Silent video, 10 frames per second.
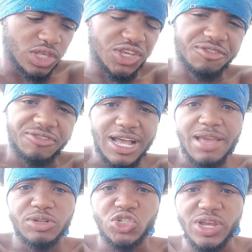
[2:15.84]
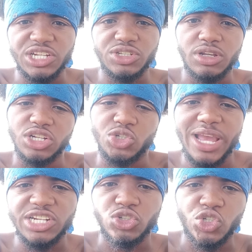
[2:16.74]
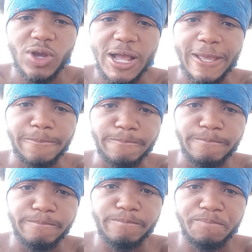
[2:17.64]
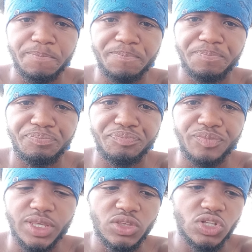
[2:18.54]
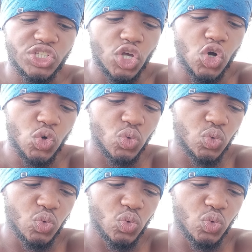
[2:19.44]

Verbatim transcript: Your vibe attracts attracts your tribe. So